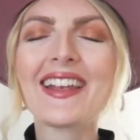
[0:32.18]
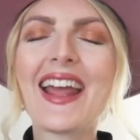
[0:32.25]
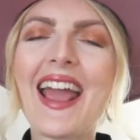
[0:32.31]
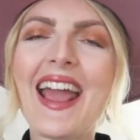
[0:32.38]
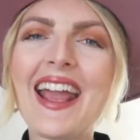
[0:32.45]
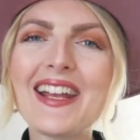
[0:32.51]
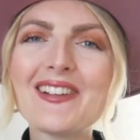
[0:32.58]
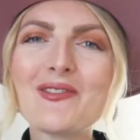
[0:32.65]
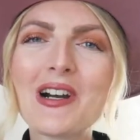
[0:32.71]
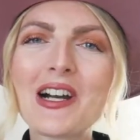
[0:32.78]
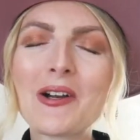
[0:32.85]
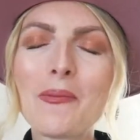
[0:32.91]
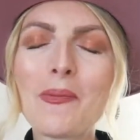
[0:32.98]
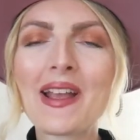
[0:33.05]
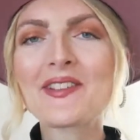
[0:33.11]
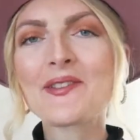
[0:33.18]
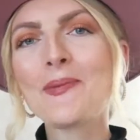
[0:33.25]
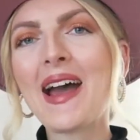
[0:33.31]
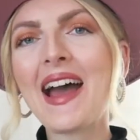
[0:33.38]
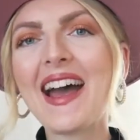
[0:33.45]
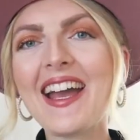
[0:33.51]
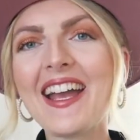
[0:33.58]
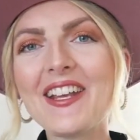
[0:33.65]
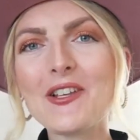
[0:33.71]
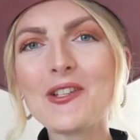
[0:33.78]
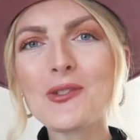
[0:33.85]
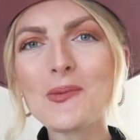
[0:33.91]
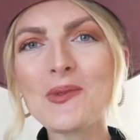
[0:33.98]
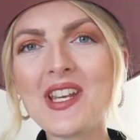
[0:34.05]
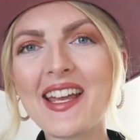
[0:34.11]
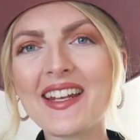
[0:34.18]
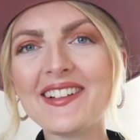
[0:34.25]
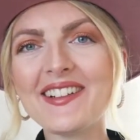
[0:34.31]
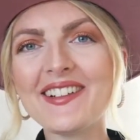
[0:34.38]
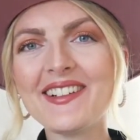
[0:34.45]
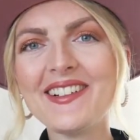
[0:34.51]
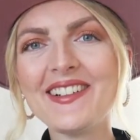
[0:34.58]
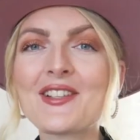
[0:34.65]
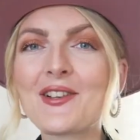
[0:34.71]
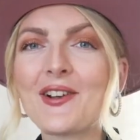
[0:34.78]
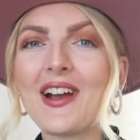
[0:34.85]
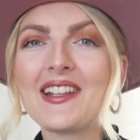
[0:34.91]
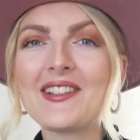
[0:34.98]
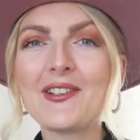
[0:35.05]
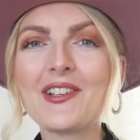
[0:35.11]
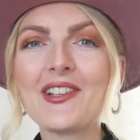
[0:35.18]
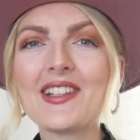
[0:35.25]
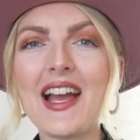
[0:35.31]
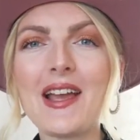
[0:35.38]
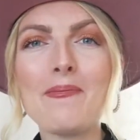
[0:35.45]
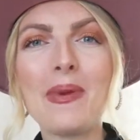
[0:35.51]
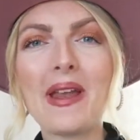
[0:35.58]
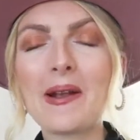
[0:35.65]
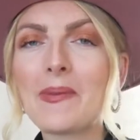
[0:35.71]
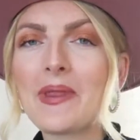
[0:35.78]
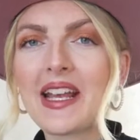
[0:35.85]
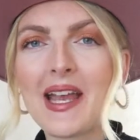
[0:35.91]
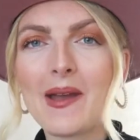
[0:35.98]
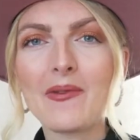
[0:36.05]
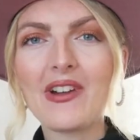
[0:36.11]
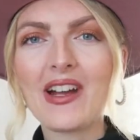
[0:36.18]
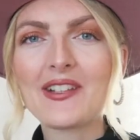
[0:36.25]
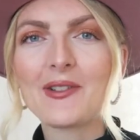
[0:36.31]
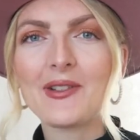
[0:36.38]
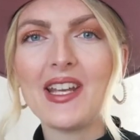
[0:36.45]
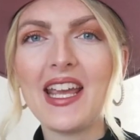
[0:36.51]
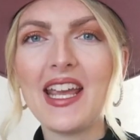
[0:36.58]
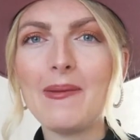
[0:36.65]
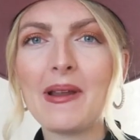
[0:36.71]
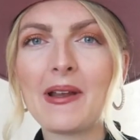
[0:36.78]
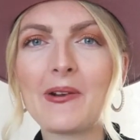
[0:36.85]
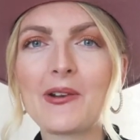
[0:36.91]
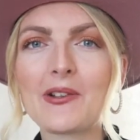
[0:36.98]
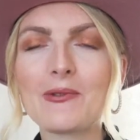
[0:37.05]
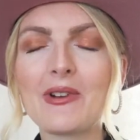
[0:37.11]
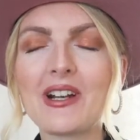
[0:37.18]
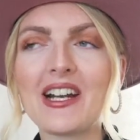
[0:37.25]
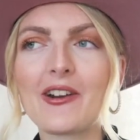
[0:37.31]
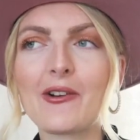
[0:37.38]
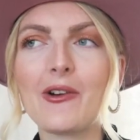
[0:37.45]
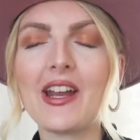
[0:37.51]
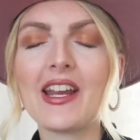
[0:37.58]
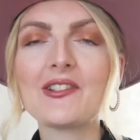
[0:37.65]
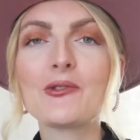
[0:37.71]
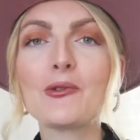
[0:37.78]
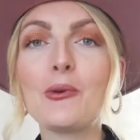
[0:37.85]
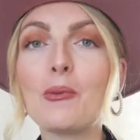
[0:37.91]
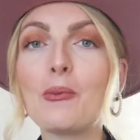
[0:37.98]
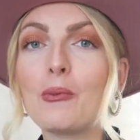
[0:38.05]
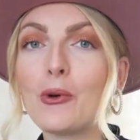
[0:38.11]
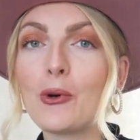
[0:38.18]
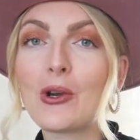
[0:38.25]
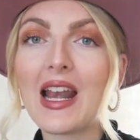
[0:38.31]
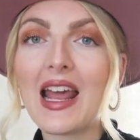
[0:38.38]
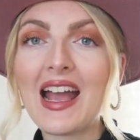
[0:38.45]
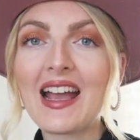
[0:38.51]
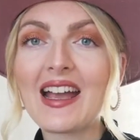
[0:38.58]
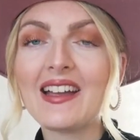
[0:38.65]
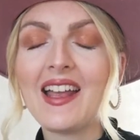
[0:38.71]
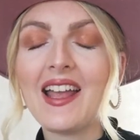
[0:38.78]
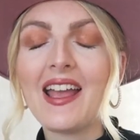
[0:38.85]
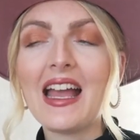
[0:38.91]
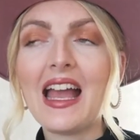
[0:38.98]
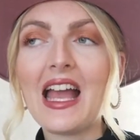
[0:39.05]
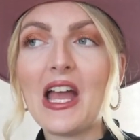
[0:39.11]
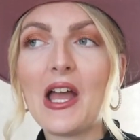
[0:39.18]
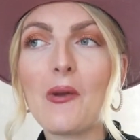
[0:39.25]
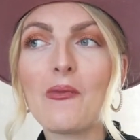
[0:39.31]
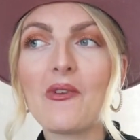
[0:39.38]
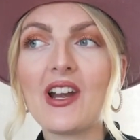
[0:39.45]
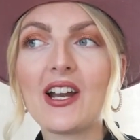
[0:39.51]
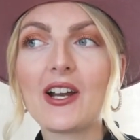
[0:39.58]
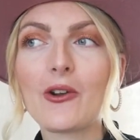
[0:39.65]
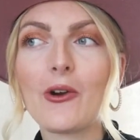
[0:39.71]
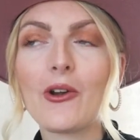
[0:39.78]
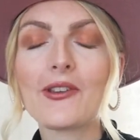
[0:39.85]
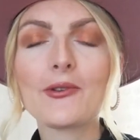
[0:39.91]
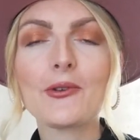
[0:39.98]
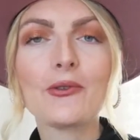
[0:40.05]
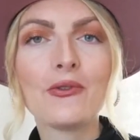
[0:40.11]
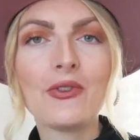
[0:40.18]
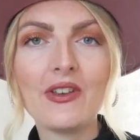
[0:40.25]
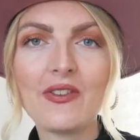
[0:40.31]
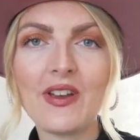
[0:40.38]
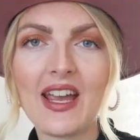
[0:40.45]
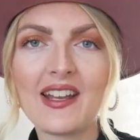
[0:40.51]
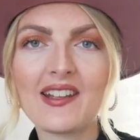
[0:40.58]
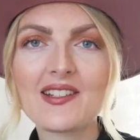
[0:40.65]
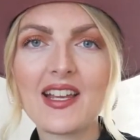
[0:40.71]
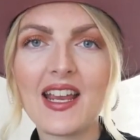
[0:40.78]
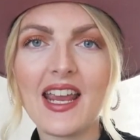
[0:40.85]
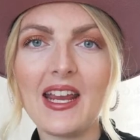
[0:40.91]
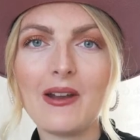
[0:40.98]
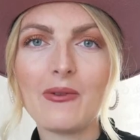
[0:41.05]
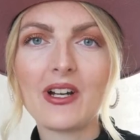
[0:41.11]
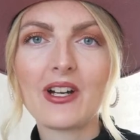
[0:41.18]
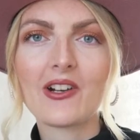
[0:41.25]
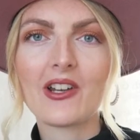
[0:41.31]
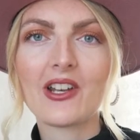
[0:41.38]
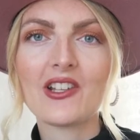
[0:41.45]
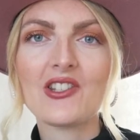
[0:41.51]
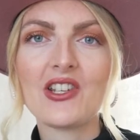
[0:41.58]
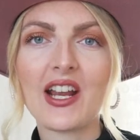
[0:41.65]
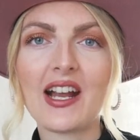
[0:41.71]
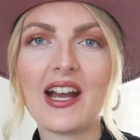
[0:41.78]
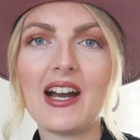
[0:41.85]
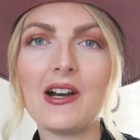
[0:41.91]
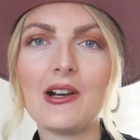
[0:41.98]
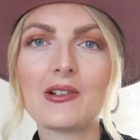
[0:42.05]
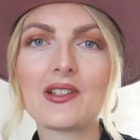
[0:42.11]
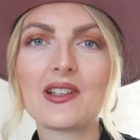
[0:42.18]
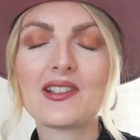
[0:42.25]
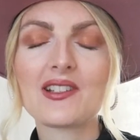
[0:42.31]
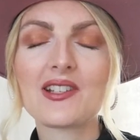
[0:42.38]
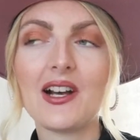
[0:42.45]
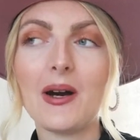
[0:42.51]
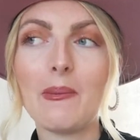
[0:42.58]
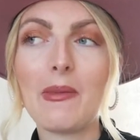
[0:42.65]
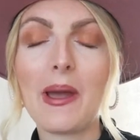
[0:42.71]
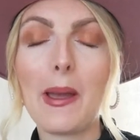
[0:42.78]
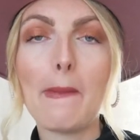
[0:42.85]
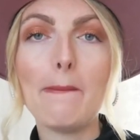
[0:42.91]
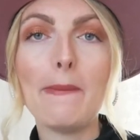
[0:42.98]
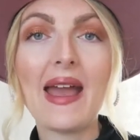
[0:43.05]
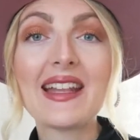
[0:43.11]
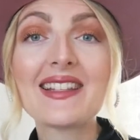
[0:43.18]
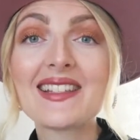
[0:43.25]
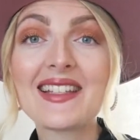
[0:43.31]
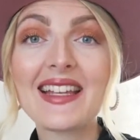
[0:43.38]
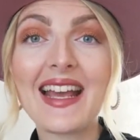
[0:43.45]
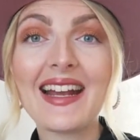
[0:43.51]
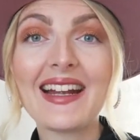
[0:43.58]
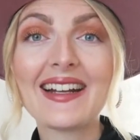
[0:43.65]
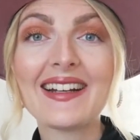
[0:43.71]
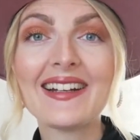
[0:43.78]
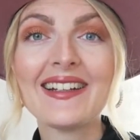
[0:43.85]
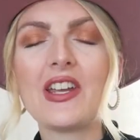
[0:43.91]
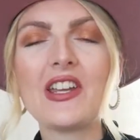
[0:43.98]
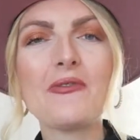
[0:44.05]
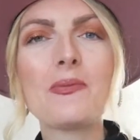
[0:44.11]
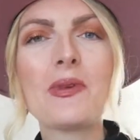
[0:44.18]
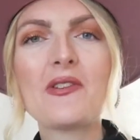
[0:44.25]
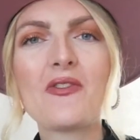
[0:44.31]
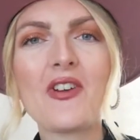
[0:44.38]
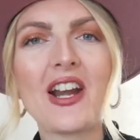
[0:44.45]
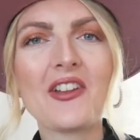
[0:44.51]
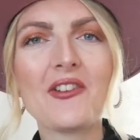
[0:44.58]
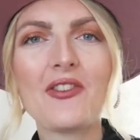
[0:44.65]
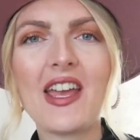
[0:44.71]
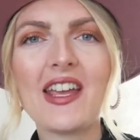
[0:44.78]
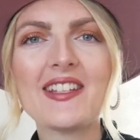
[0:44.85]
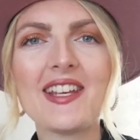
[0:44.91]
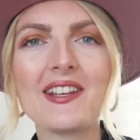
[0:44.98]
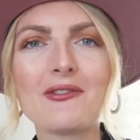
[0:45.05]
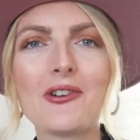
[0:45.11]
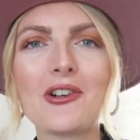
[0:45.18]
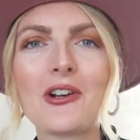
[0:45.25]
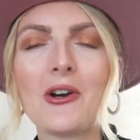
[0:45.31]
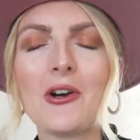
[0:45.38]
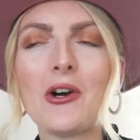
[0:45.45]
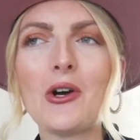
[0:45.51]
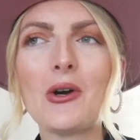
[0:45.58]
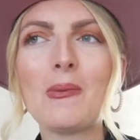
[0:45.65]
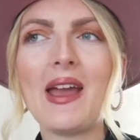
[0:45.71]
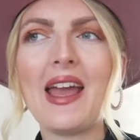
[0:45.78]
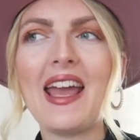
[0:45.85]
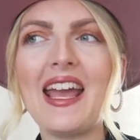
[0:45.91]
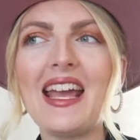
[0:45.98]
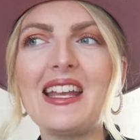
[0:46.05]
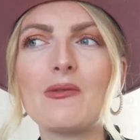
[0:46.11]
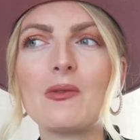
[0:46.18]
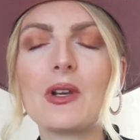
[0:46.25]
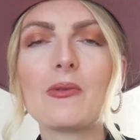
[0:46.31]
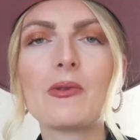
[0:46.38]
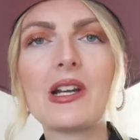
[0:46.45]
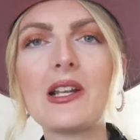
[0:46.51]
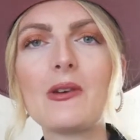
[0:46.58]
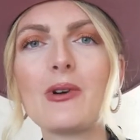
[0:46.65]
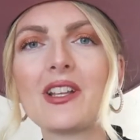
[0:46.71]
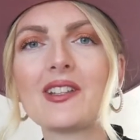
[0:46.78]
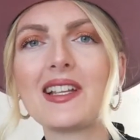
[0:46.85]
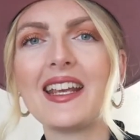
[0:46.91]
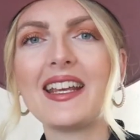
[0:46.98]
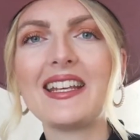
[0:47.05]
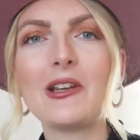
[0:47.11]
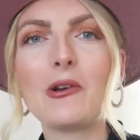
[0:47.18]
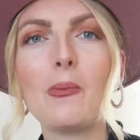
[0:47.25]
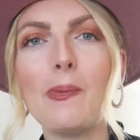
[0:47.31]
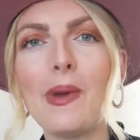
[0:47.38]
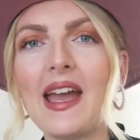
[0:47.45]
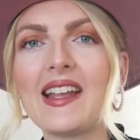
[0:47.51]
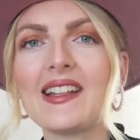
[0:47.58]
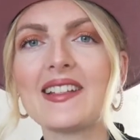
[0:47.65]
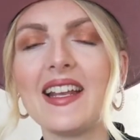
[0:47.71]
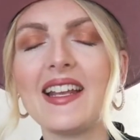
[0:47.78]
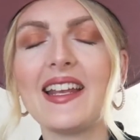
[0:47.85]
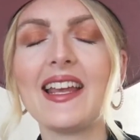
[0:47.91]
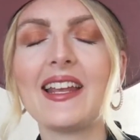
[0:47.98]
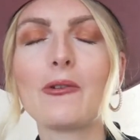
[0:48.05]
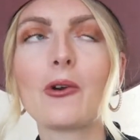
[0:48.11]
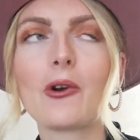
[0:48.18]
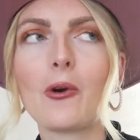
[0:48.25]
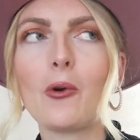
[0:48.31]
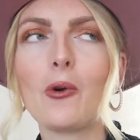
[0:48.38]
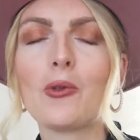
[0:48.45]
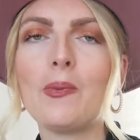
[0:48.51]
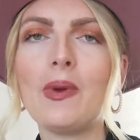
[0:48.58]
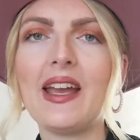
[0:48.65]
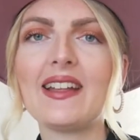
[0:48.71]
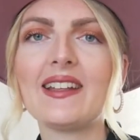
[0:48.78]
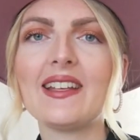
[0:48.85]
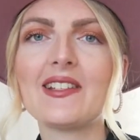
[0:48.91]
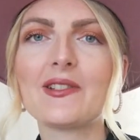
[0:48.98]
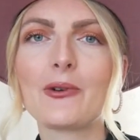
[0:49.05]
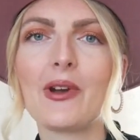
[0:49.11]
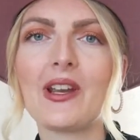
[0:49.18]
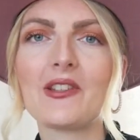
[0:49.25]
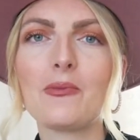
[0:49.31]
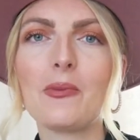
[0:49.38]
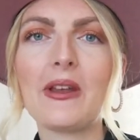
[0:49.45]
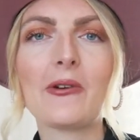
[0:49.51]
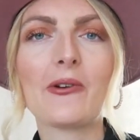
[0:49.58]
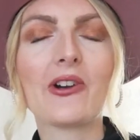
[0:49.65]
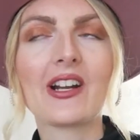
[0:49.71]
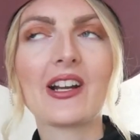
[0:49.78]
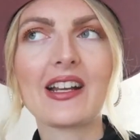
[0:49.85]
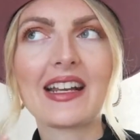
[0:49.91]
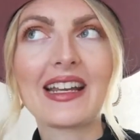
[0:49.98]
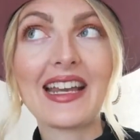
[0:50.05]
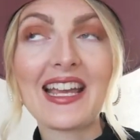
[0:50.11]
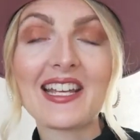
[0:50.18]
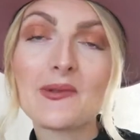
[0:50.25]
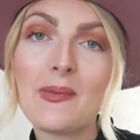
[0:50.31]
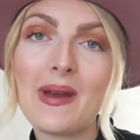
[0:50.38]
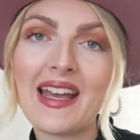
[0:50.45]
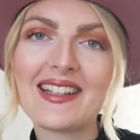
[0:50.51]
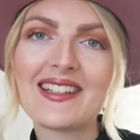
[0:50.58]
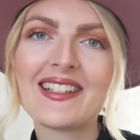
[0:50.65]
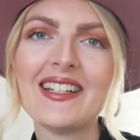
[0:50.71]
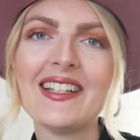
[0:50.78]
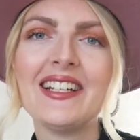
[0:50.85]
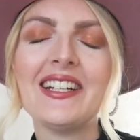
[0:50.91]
everyone, and welcome back to my YouTube channel. So I thought I'd pick up the camera today because we are going to MUGLA and we are going to VIVENSE and we're gonna check out some beds there. We've been renovating our home and we really want a new bed, and then our old bed is going to be our guest bed.